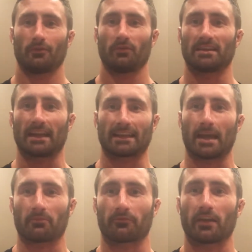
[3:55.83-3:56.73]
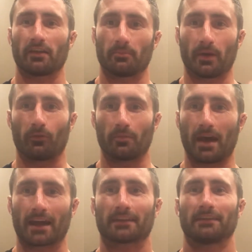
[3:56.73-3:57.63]
We just had a camera failure, but we're
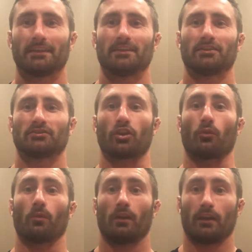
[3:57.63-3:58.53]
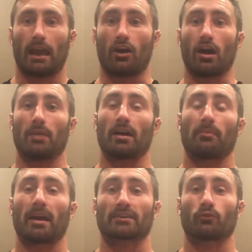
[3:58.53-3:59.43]
back. So, our high bar
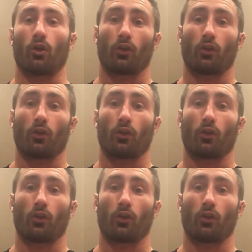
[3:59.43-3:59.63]
back squat.